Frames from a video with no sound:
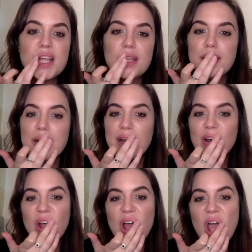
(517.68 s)
you
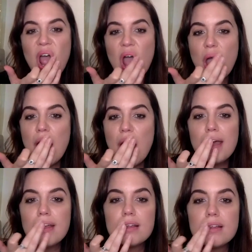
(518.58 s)
know,
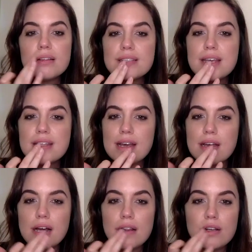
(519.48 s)
take that
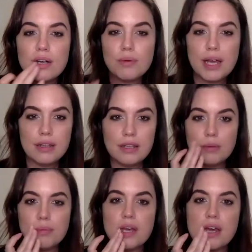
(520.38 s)
color away a
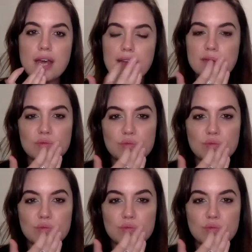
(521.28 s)
little bit.